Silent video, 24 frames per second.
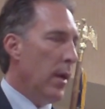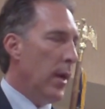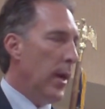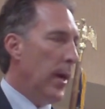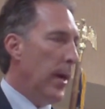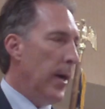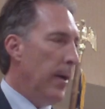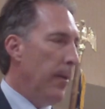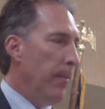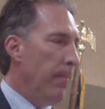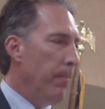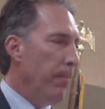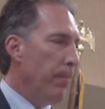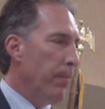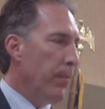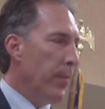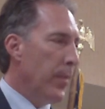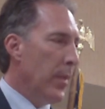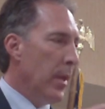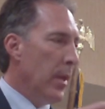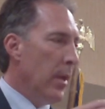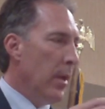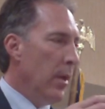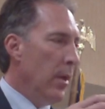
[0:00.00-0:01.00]
um,
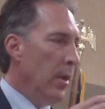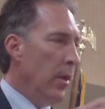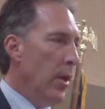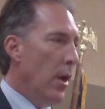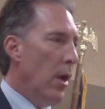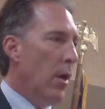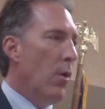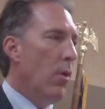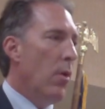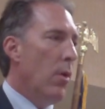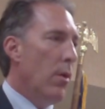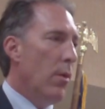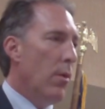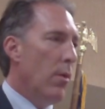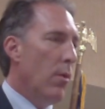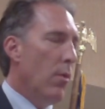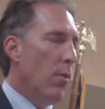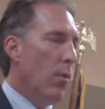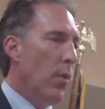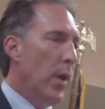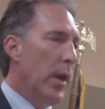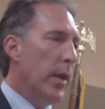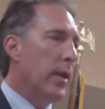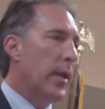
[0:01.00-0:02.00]
know
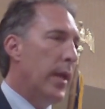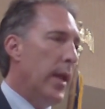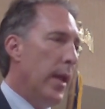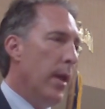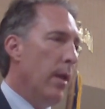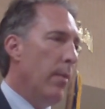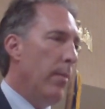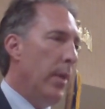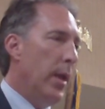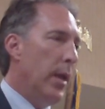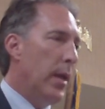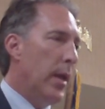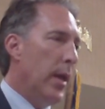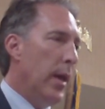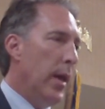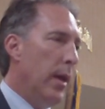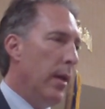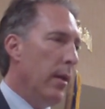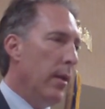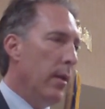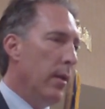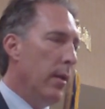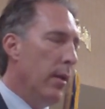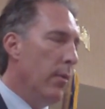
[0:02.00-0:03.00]
what can be
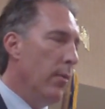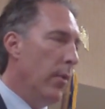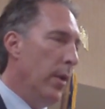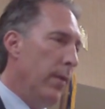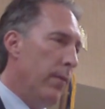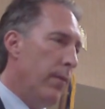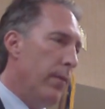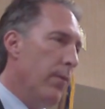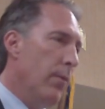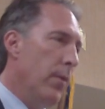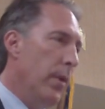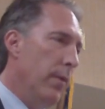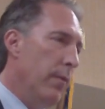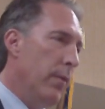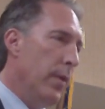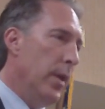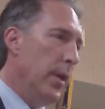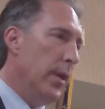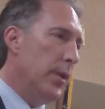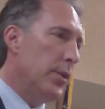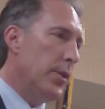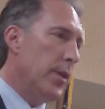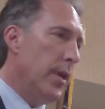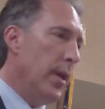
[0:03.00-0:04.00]
cut, and we've, we've
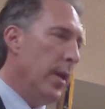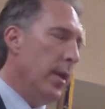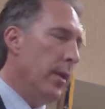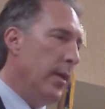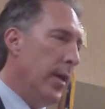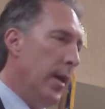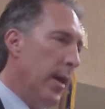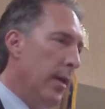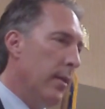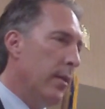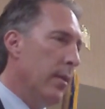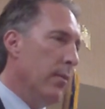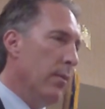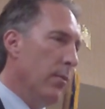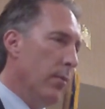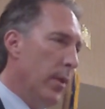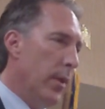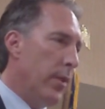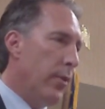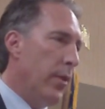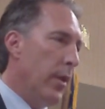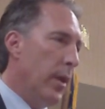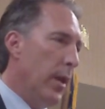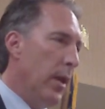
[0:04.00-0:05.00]
initiated that
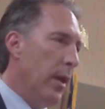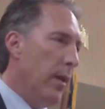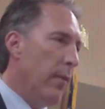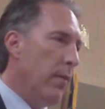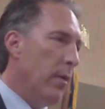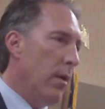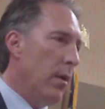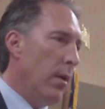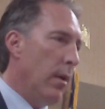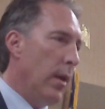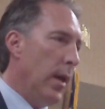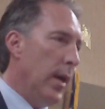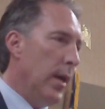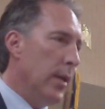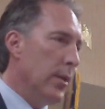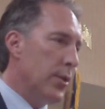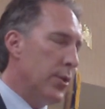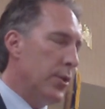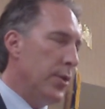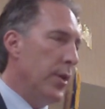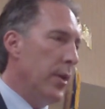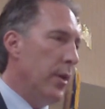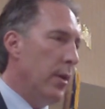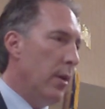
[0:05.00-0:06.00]
with the governor
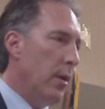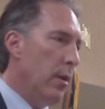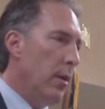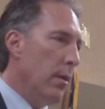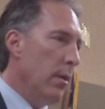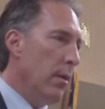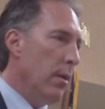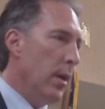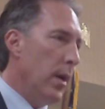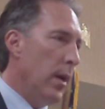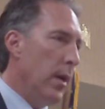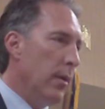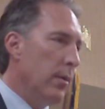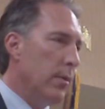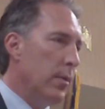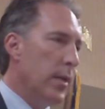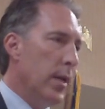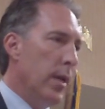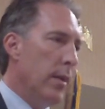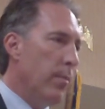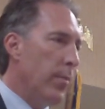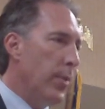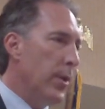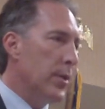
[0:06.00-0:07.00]
last year,
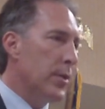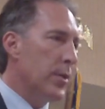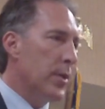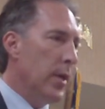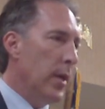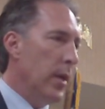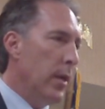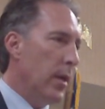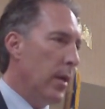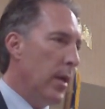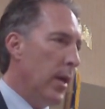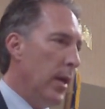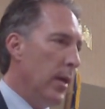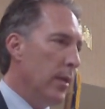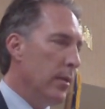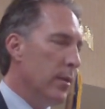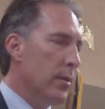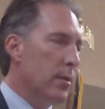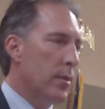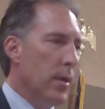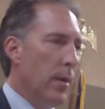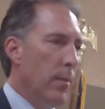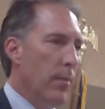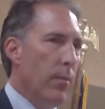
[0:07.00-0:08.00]
10% uh,
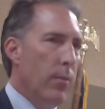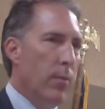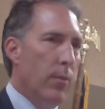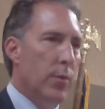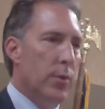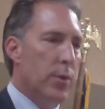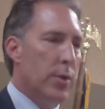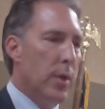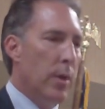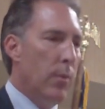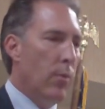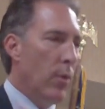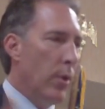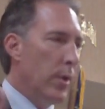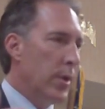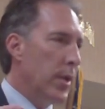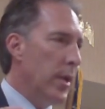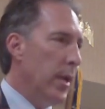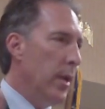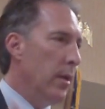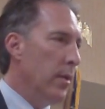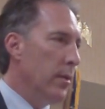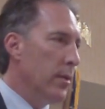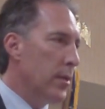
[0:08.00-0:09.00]
cut, some, some were
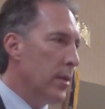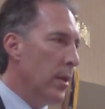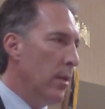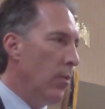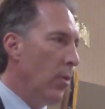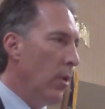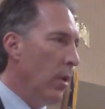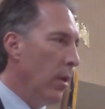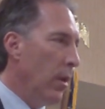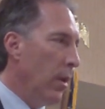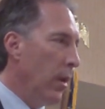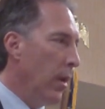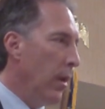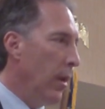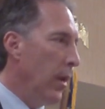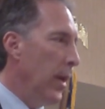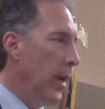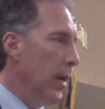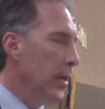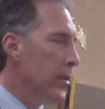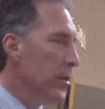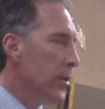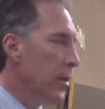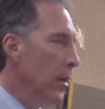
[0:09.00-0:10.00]
10, some were a little
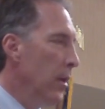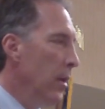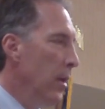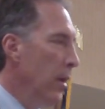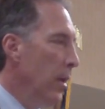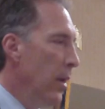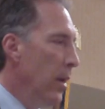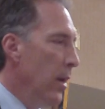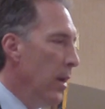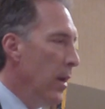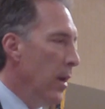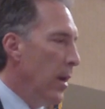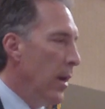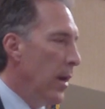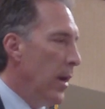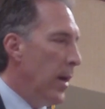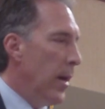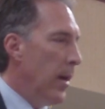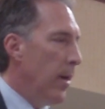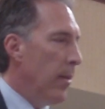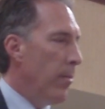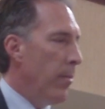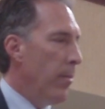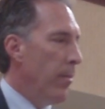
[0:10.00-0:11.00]
less.
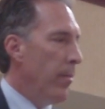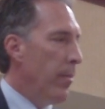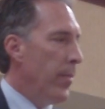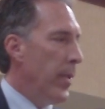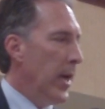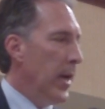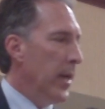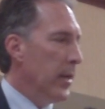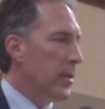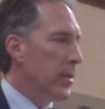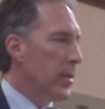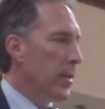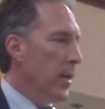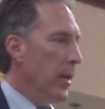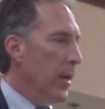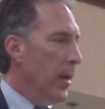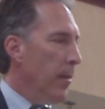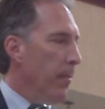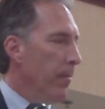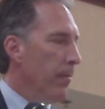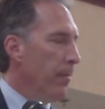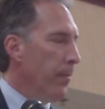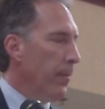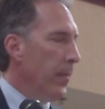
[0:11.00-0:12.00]
Uh, but,
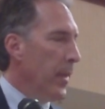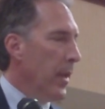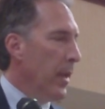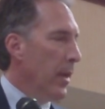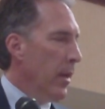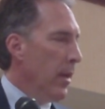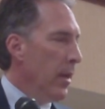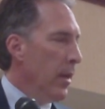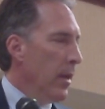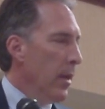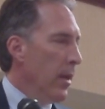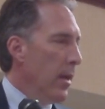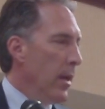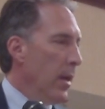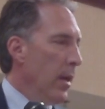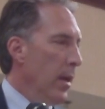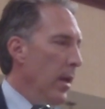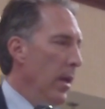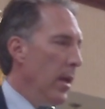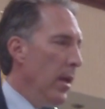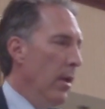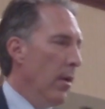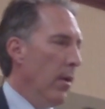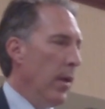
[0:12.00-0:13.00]
uh,
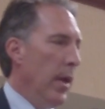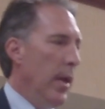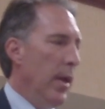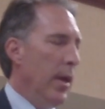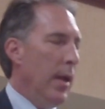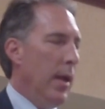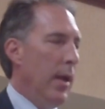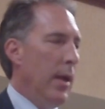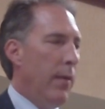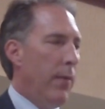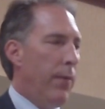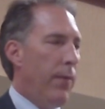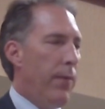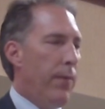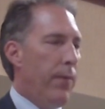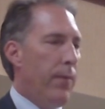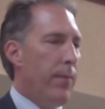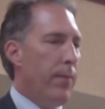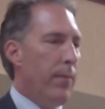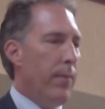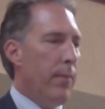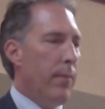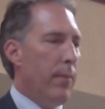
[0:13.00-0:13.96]
you know, if,